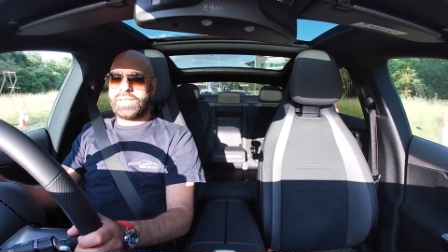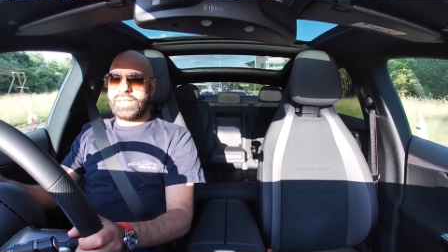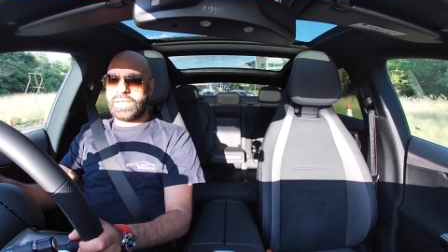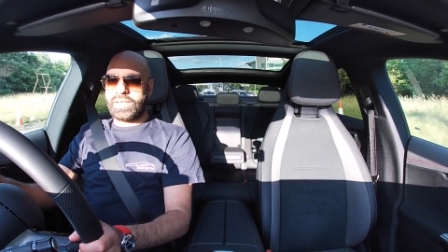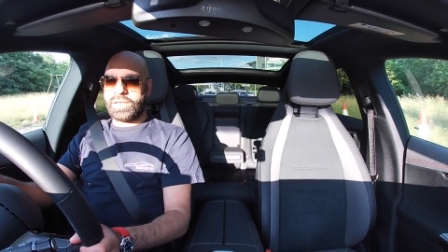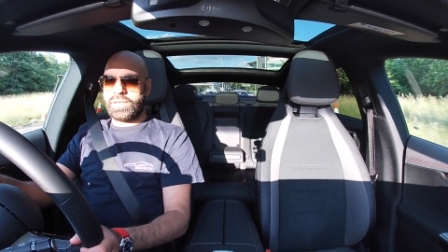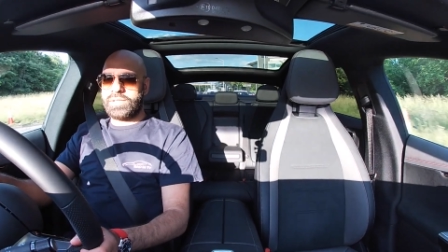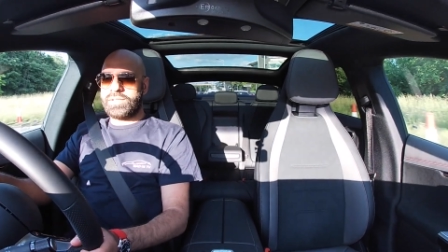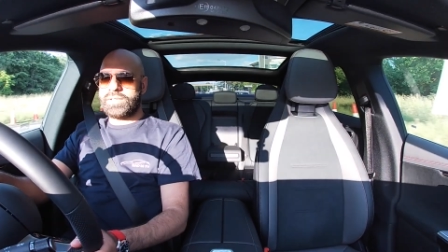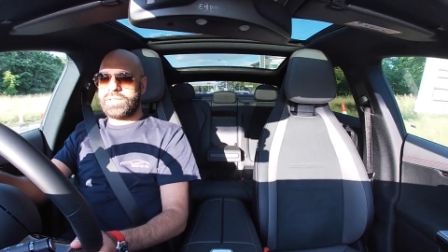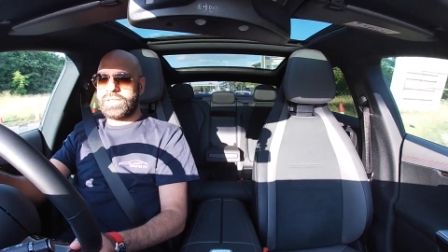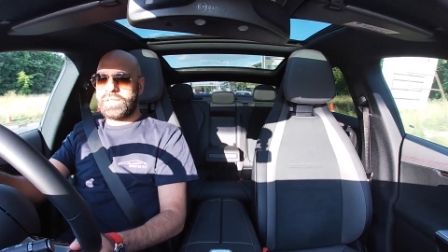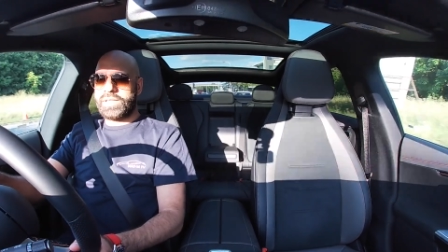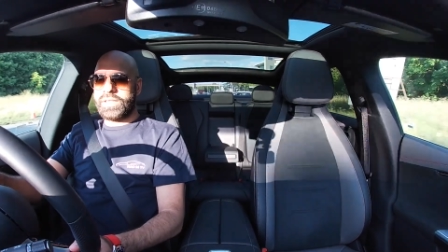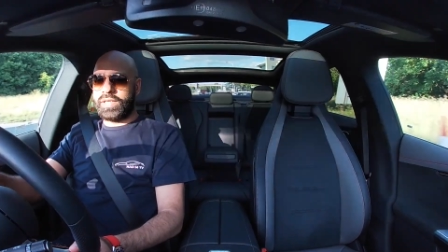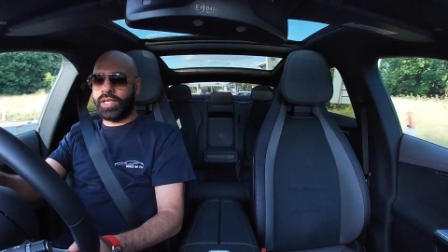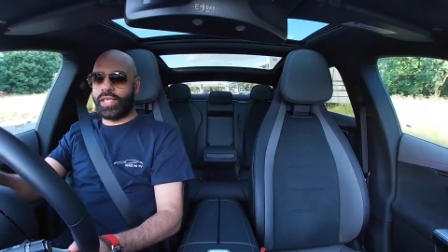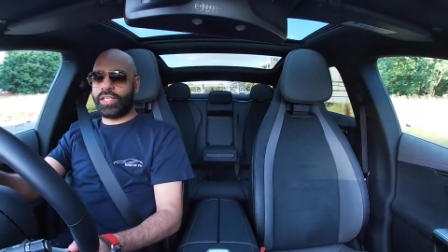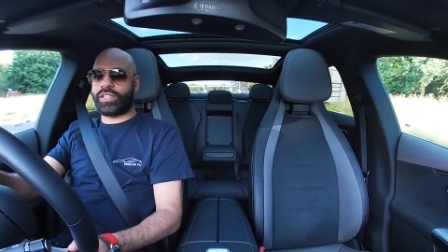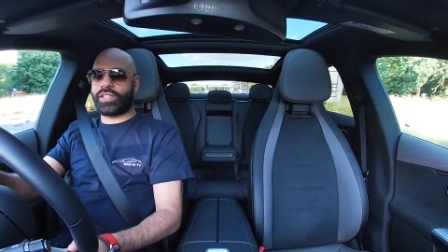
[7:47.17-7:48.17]
You know,
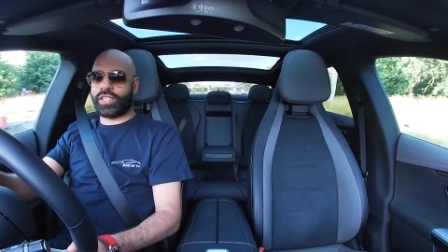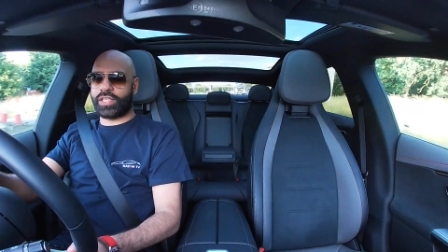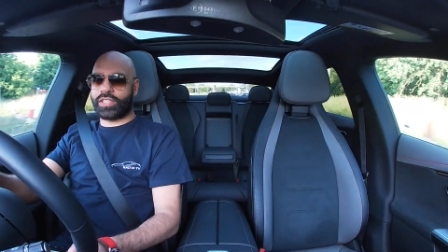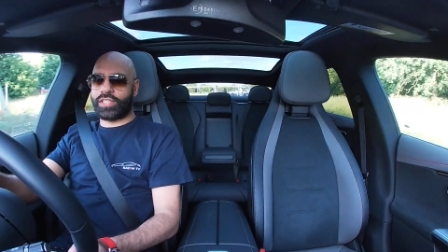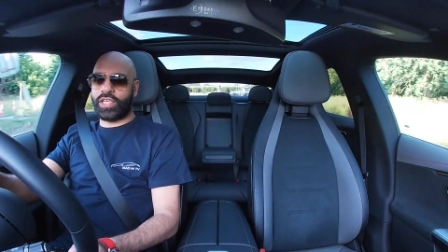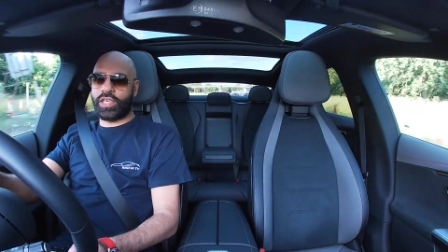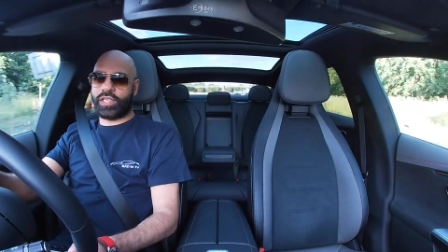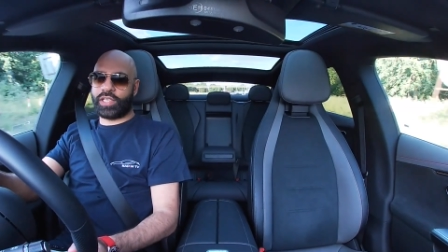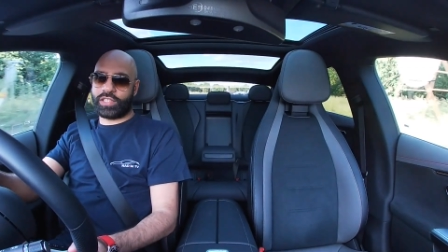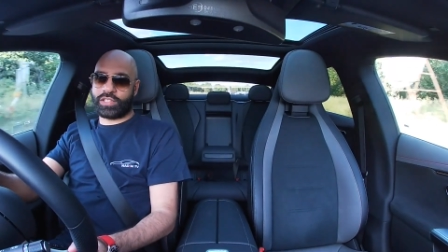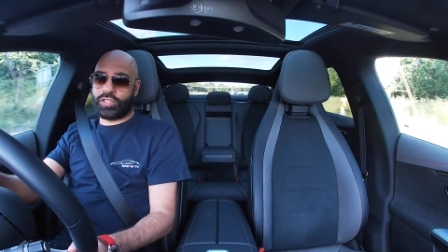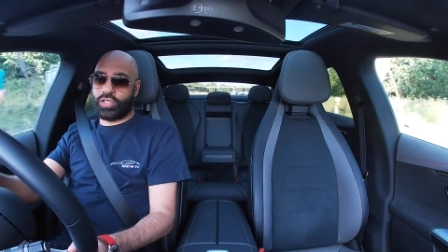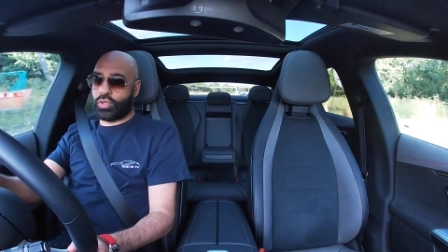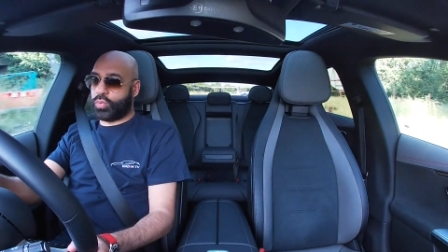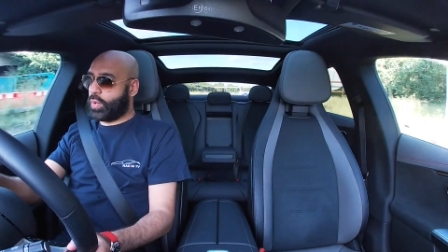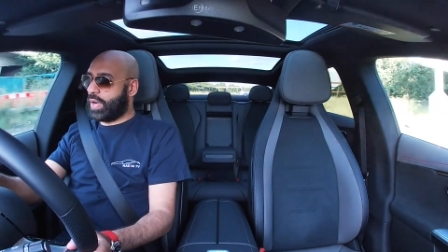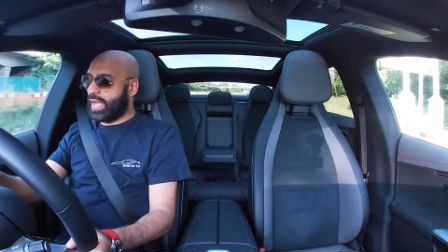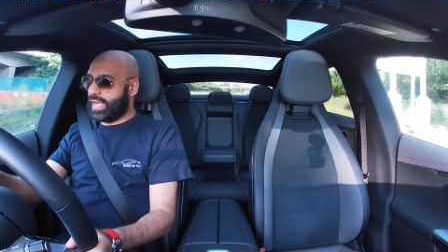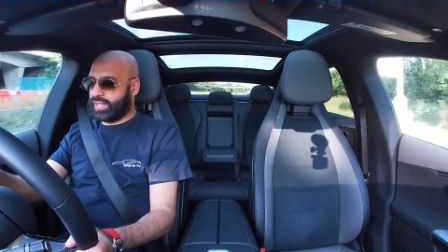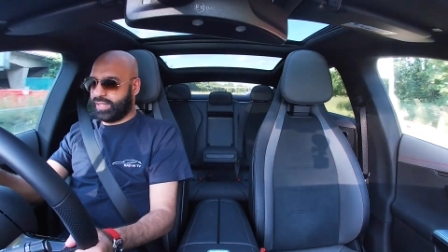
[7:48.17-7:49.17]
because it does
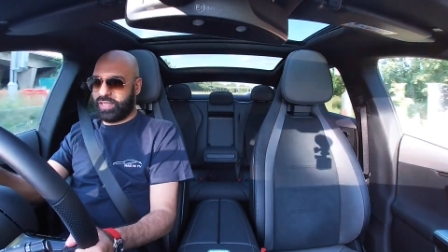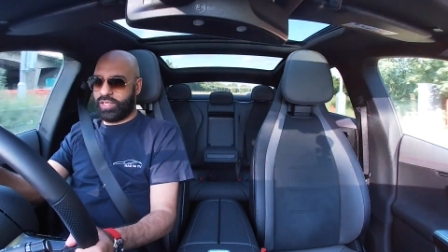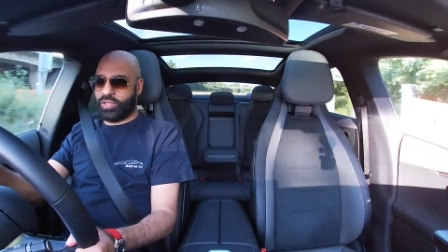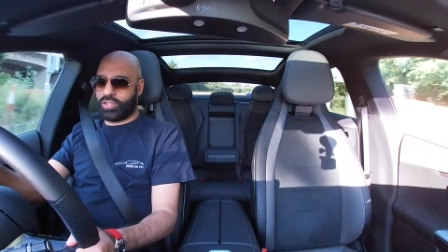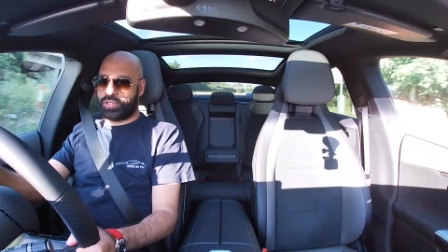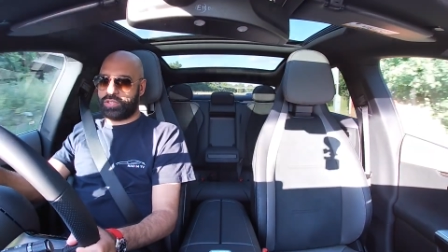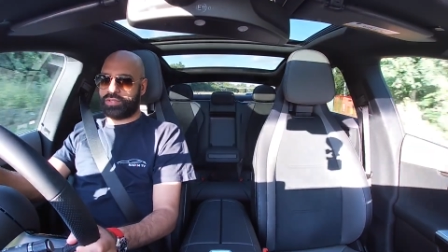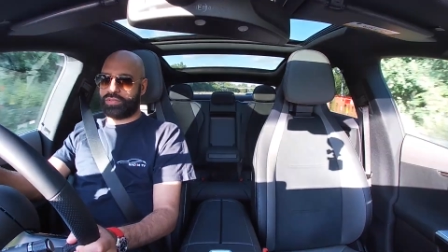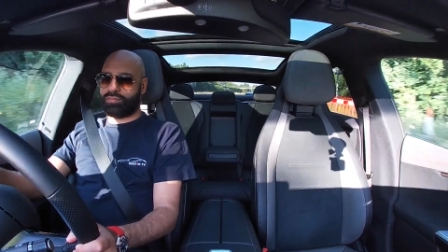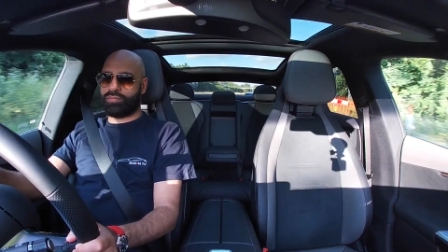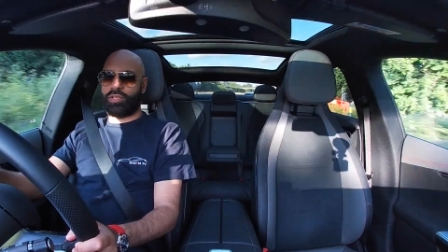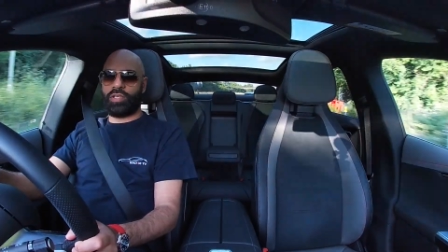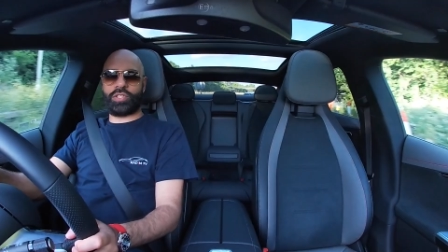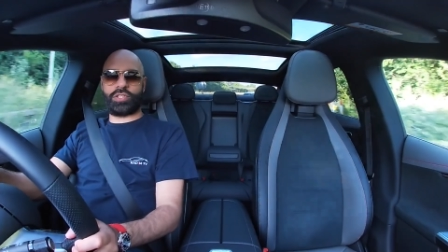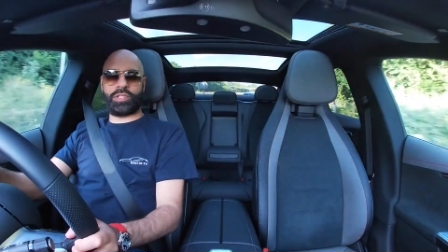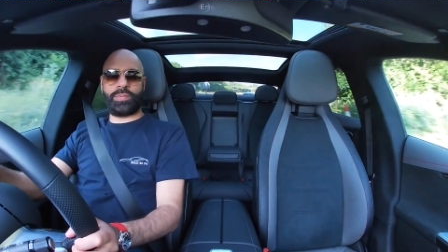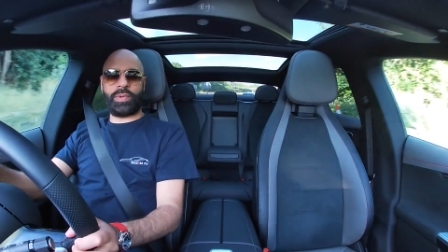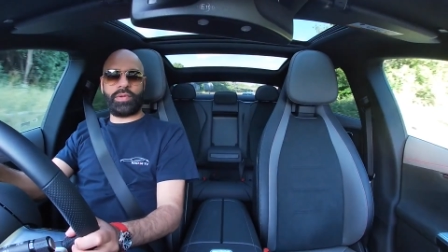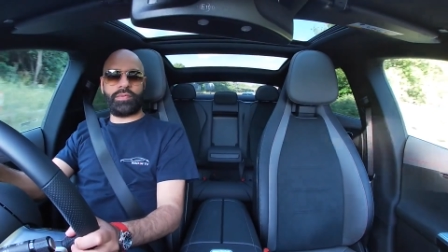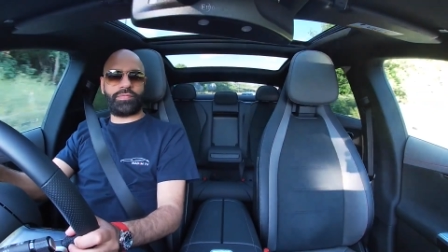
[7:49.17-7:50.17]
look weird. It looks
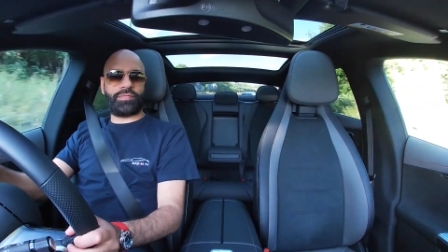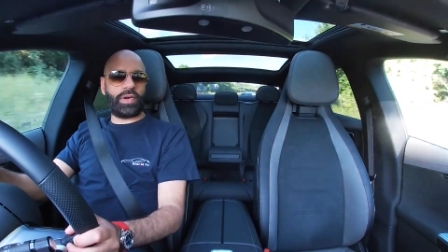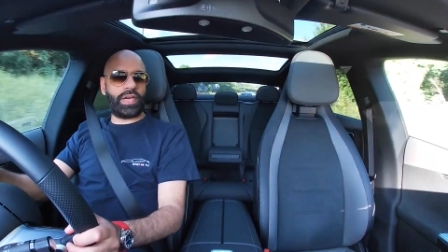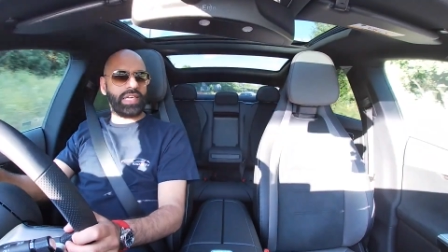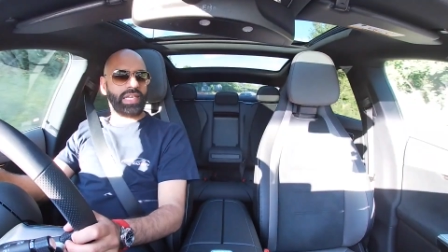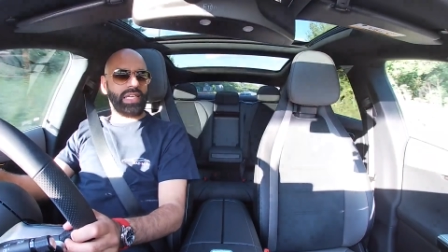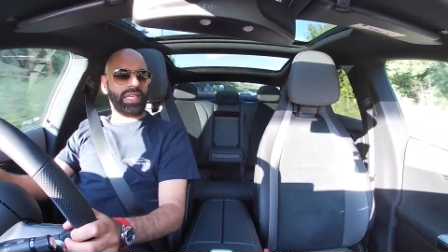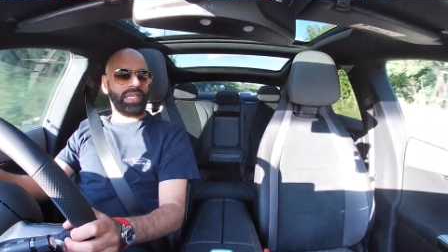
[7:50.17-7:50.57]
a bit funky.